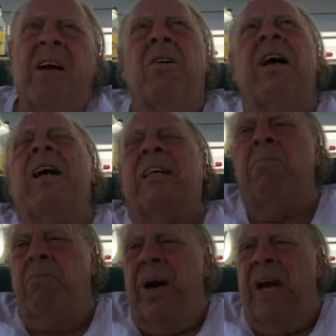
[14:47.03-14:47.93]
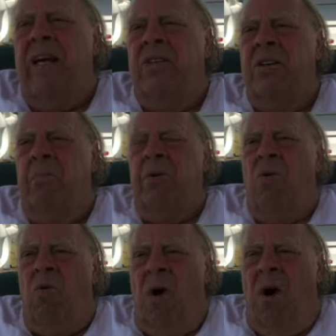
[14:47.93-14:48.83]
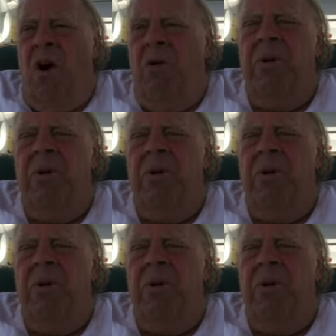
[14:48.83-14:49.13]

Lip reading: they got them paintings up on the wall